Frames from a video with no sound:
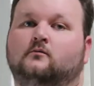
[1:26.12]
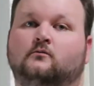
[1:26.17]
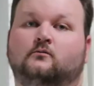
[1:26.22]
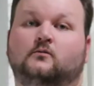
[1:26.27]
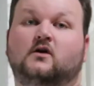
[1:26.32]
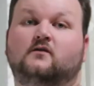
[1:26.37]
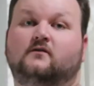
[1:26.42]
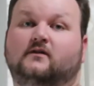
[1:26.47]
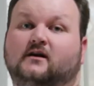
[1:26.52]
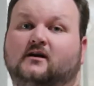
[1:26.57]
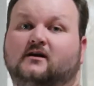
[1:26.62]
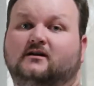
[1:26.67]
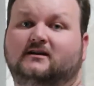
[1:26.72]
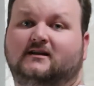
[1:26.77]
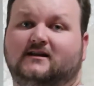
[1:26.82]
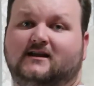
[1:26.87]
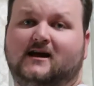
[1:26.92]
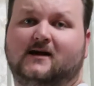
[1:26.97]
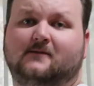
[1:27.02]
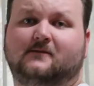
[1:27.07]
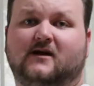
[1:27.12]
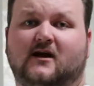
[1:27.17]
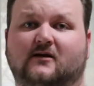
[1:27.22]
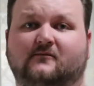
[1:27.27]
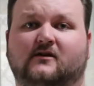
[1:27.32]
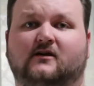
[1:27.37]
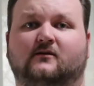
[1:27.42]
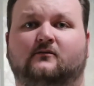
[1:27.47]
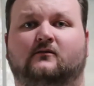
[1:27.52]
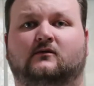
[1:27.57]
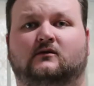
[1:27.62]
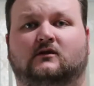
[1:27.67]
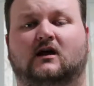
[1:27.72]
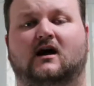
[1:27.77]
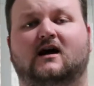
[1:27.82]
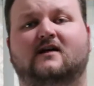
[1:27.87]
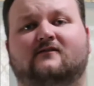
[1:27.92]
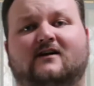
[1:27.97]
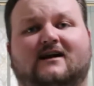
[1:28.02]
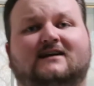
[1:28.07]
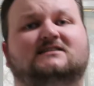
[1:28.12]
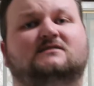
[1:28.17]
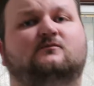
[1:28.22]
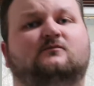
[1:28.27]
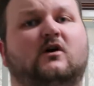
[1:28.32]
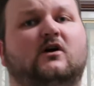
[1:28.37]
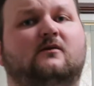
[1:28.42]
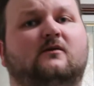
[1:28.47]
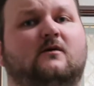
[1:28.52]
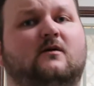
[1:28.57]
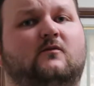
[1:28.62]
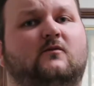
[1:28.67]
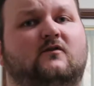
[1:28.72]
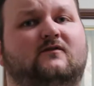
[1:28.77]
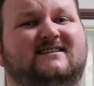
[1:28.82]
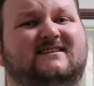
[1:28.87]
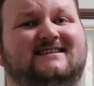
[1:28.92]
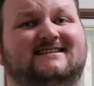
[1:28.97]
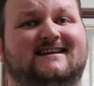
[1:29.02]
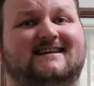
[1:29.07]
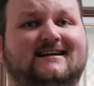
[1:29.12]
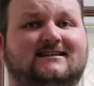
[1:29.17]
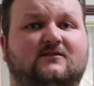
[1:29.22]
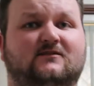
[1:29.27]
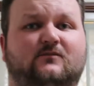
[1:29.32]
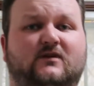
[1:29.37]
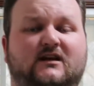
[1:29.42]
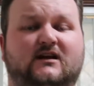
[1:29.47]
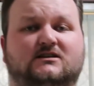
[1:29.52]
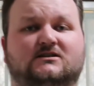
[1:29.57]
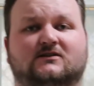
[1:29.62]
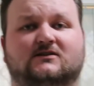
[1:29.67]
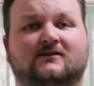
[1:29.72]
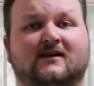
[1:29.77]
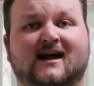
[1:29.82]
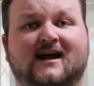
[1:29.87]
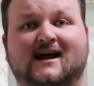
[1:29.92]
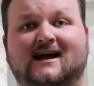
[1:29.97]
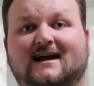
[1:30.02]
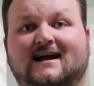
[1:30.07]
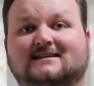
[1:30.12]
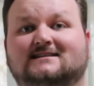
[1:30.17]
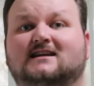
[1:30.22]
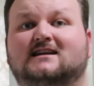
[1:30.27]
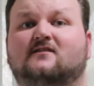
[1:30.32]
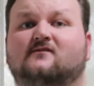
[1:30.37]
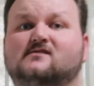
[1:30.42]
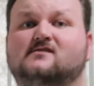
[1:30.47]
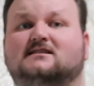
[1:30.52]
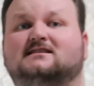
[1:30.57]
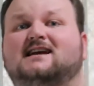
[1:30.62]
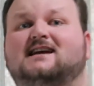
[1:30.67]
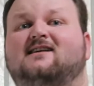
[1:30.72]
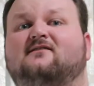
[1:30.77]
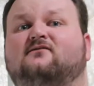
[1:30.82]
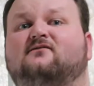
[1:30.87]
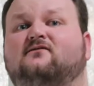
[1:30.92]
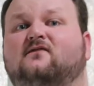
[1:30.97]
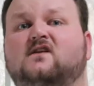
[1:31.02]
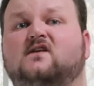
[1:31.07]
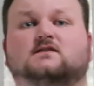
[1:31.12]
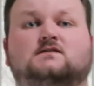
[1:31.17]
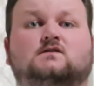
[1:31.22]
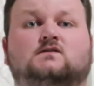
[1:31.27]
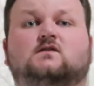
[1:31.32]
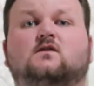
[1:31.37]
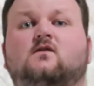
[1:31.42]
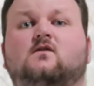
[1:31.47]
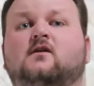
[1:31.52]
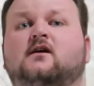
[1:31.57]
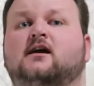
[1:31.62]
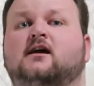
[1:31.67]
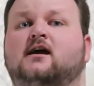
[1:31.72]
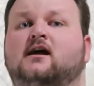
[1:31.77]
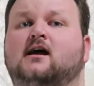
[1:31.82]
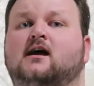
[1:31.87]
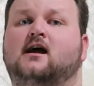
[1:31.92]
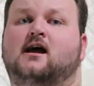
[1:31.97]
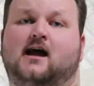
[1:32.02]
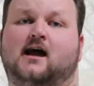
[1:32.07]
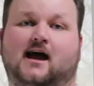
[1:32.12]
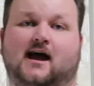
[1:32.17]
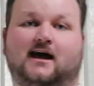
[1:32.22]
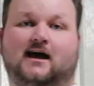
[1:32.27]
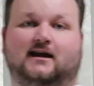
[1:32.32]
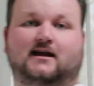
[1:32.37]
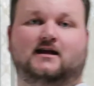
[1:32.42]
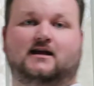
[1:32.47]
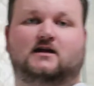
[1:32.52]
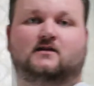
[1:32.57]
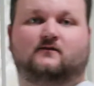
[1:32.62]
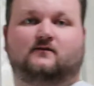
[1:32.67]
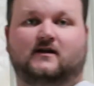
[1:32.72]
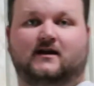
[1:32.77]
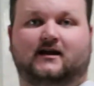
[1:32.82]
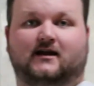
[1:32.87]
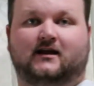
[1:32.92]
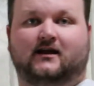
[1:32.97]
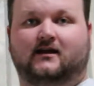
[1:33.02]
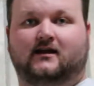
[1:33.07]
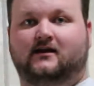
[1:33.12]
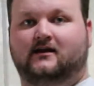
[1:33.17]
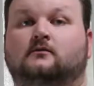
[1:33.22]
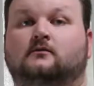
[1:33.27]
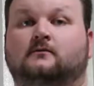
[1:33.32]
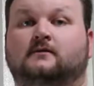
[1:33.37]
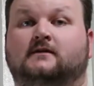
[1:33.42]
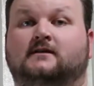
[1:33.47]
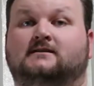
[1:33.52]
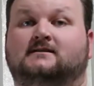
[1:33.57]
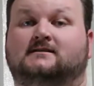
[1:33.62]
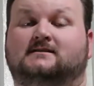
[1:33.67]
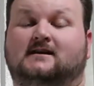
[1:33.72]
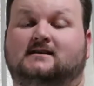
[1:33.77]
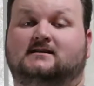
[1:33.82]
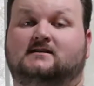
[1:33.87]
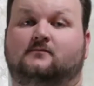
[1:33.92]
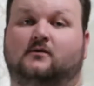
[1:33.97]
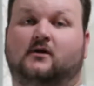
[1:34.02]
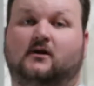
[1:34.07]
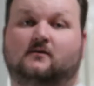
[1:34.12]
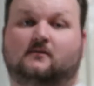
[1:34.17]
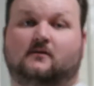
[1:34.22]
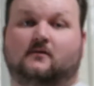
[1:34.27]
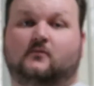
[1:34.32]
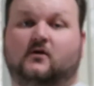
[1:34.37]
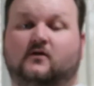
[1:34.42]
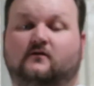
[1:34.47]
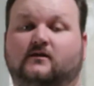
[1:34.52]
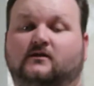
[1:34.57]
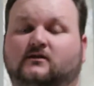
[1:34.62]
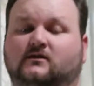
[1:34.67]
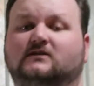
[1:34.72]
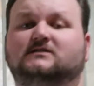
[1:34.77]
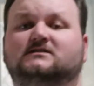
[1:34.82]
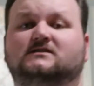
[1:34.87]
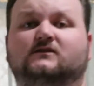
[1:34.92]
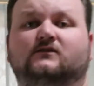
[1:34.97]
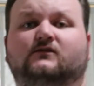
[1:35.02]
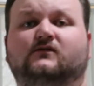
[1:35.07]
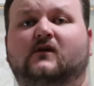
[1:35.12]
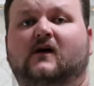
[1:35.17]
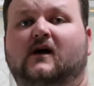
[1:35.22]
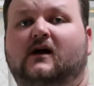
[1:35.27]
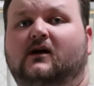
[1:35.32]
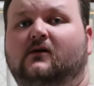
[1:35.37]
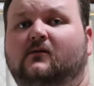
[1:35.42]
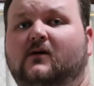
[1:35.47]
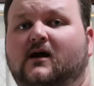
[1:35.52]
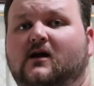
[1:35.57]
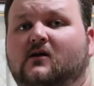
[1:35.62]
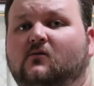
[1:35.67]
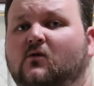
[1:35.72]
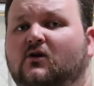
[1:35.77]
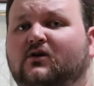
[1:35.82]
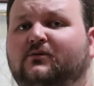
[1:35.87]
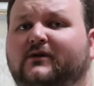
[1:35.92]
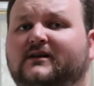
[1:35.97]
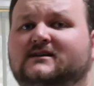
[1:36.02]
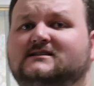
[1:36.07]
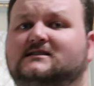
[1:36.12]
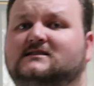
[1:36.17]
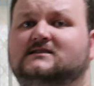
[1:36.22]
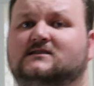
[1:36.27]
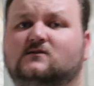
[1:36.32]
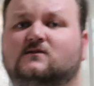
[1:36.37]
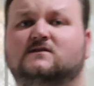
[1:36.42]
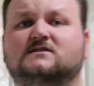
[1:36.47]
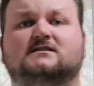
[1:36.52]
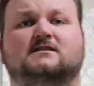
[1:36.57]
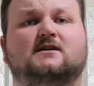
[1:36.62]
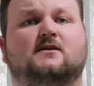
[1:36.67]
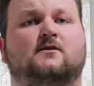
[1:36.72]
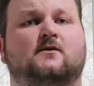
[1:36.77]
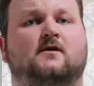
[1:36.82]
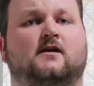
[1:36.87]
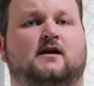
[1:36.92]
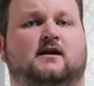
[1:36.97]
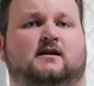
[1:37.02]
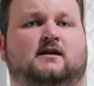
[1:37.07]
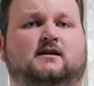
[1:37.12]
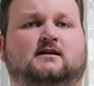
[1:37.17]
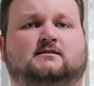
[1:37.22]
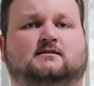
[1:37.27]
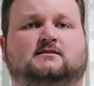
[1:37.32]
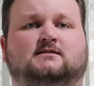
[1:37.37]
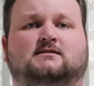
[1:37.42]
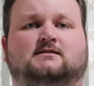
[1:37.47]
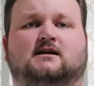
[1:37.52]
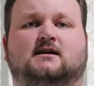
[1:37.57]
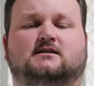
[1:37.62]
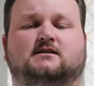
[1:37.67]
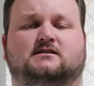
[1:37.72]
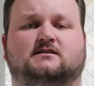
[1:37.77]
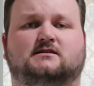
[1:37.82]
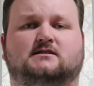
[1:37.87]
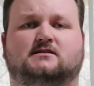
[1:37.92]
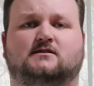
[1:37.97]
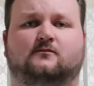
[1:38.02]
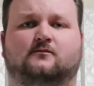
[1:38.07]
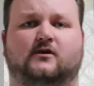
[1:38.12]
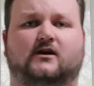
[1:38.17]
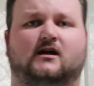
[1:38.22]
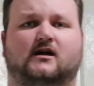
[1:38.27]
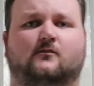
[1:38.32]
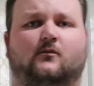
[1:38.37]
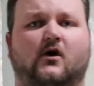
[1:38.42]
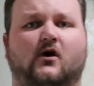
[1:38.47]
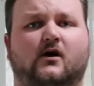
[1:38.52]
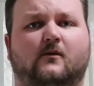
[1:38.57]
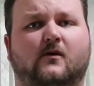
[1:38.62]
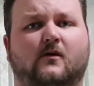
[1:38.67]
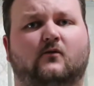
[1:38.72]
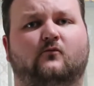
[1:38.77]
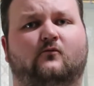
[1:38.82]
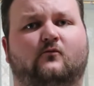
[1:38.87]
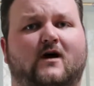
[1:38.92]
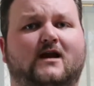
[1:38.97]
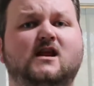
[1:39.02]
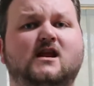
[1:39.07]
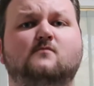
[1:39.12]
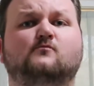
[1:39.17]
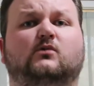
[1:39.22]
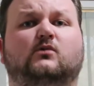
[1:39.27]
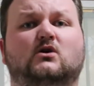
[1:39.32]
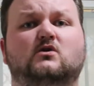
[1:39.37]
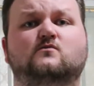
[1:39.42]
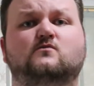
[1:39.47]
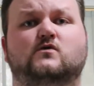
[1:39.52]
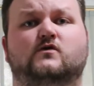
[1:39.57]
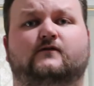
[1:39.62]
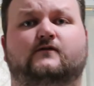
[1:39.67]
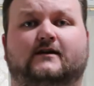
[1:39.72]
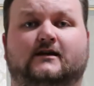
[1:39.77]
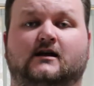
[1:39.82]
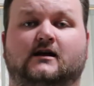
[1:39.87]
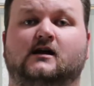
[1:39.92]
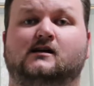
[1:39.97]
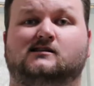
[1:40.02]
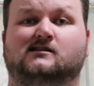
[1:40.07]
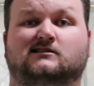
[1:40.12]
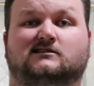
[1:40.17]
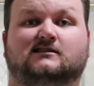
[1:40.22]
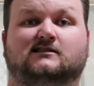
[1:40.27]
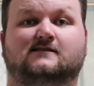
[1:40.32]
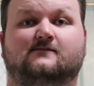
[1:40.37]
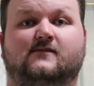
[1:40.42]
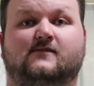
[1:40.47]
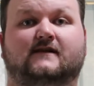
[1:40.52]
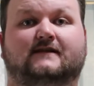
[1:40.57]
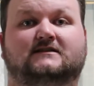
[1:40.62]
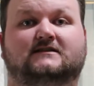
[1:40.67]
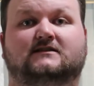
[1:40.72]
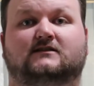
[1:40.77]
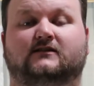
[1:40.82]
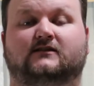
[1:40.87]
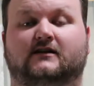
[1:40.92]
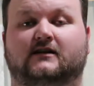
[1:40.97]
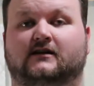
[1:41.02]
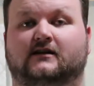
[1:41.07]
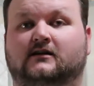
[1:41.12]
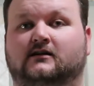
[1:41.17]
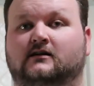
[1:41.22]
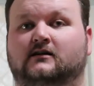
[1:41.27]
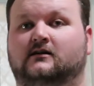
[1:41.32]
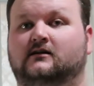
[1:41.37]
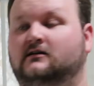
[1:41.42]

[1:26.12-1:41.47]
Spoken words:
Moving on, in the upcoming live-action Pokemon movie Detective Pikachu has given us our first look at Eevee. With a Detective Pokemon movie not too far away, Warner Bros. Is also in discussions to bring a Pokemon Red and Blue movie to the big screen.